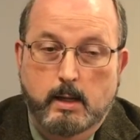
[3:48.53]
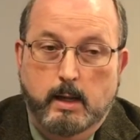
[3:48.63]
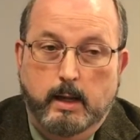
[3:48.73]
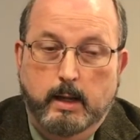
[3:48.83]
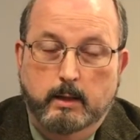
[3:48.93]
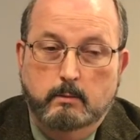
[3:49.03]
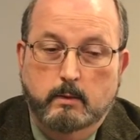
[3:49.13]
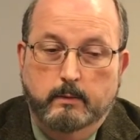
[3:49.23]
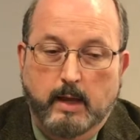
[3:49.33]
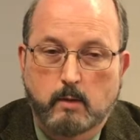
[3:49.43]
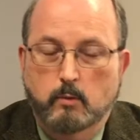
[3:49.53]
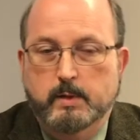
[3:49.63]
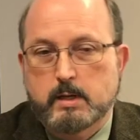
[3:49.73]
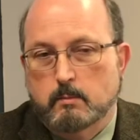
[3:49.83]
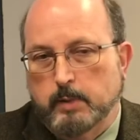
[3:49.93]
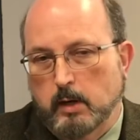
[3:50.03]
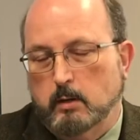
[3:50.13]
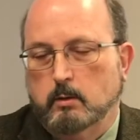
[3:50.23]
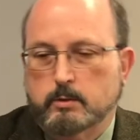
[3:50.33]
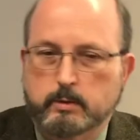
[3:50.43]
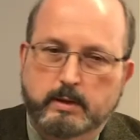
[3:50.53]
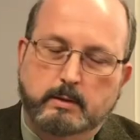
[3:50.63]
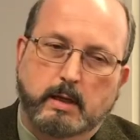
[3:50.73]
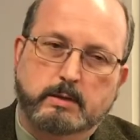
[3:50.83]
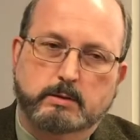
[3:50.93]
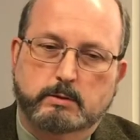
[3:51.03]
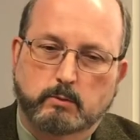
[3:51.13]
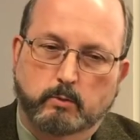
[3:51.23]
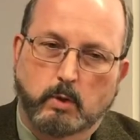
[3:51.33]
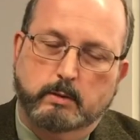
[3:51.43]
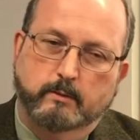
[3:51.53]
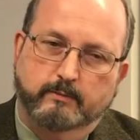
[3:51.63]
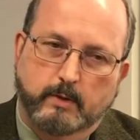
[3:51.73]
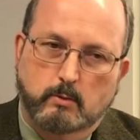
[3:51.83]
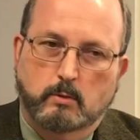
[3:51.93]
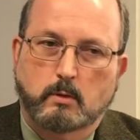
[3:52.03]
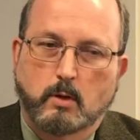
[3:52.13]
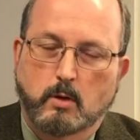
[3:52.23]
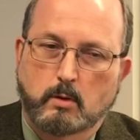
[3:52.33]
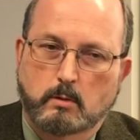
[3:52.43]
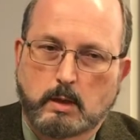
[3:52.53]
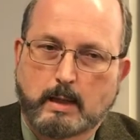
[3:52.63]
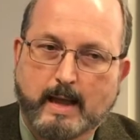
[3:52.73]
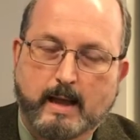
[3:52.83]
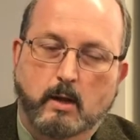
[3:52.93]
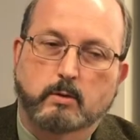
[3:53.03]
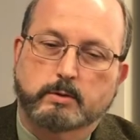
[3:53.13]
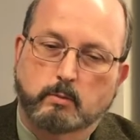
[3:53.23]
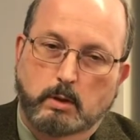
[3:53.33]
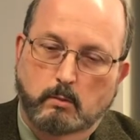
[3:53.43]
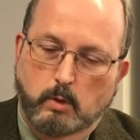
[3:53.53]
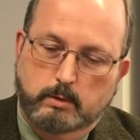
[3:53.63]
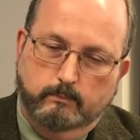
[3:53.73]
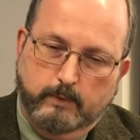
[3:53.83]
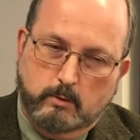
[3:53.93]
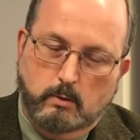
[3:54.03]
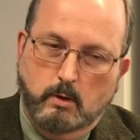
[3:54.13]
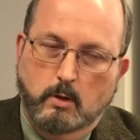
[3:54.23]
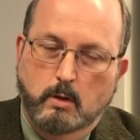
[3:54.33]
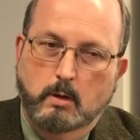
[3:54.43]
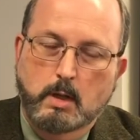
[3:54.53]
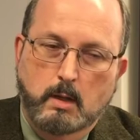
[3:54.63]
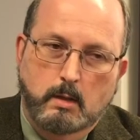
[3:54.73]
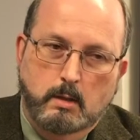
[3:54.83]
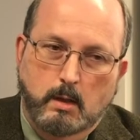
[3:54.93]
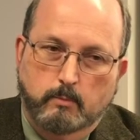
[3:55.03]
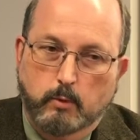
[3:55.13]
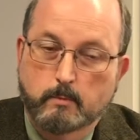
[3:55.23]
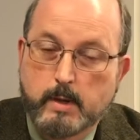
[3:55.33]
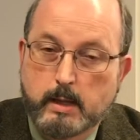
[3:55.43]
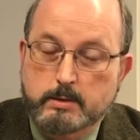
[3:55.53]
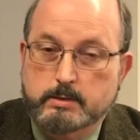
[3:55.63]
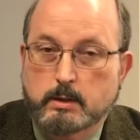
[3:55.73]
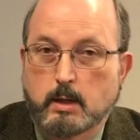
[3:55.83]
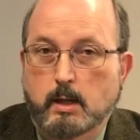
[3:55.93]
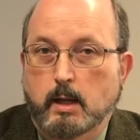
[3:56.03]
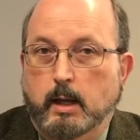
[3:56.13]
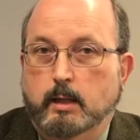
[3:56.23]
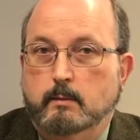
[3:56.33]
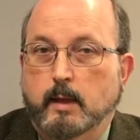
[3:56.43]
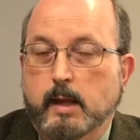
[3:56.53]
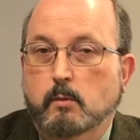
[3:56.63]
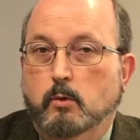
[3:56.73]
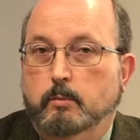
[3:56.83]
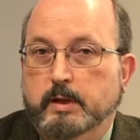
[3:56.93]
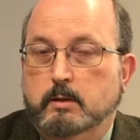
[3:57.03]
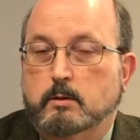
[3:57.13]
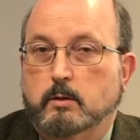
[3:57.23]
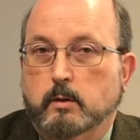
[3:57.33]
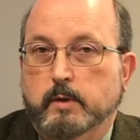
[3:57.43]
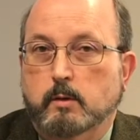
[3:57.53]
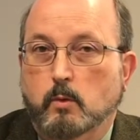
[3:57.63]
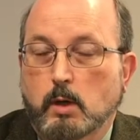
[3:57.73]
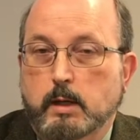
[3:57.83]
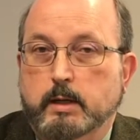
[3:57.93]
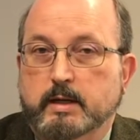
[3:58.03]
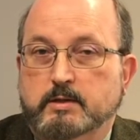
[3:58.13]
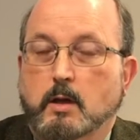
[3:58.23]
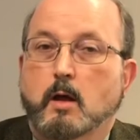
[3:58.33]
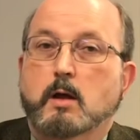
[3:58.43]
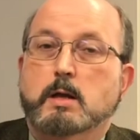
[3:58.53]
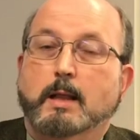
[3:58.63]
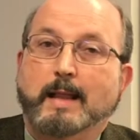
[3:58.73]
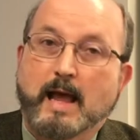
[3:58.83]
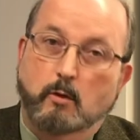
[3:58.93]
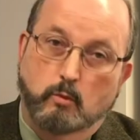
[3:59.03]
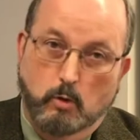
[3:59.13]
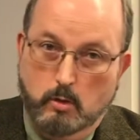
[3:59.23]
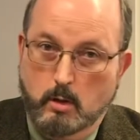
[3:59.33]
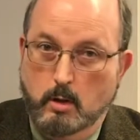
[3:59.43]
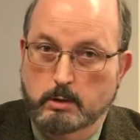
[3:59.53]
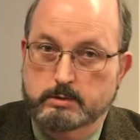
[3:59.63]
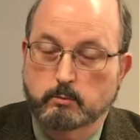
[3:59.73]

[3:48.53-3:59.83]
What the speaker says: And they will be comparing those transactions with what the federal law allows, what federal law permits, and they will be determining what is unallowable costs.